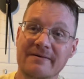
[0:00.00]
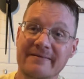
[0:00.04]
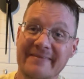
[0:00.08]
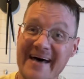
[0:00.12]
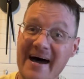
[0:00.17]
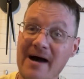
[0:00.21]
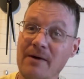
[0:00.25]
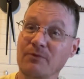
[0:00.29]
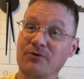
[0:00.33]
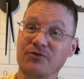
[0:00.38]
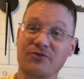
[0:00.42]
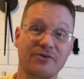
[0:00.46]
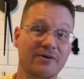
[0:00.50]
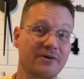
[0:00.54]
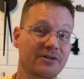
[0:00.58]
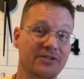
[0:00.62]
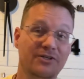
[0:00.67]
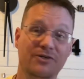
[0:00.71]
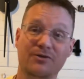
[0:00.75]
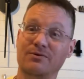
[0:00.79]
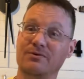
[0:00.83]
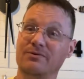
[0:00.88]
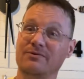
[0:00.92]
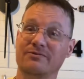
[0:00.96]
That was a
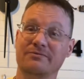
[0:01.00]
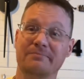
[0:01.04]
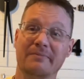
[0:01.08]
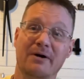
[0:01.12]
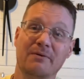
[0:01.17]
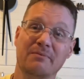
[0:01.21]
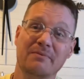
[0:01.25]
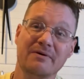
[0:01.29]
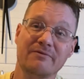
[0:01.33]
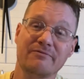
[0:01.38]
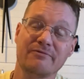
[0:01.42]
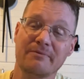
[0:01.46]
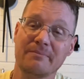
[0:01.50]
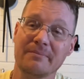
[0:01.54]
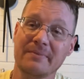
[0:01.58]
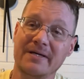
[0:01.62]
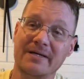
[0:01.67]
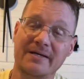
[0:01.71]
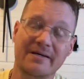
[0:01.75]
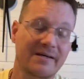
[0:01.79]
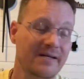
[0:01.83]
huge moment for me.